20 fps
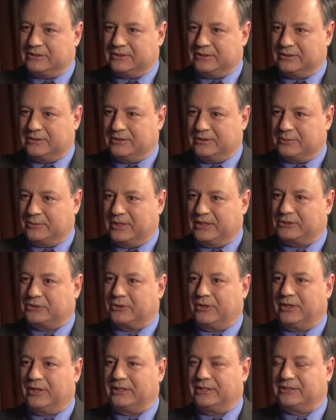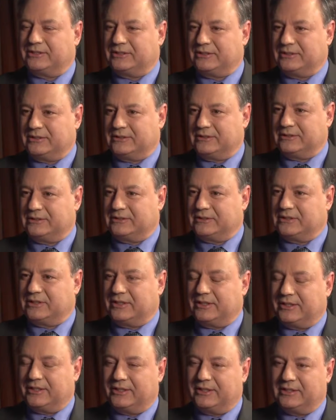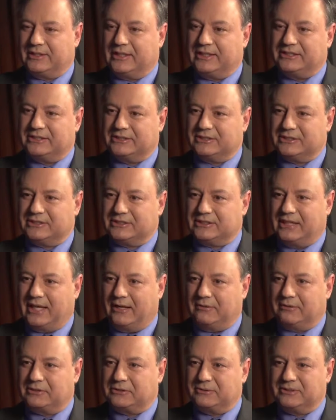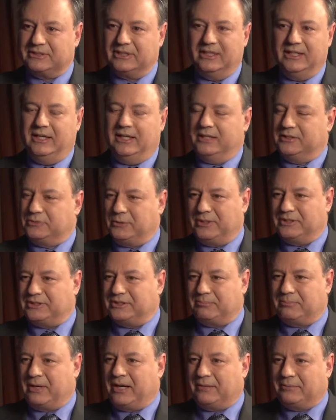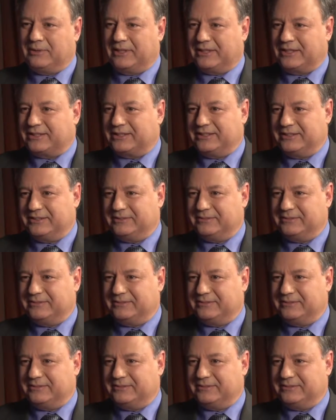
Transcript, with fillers: in the restaurant and uh, licensed establishments, as well as the public?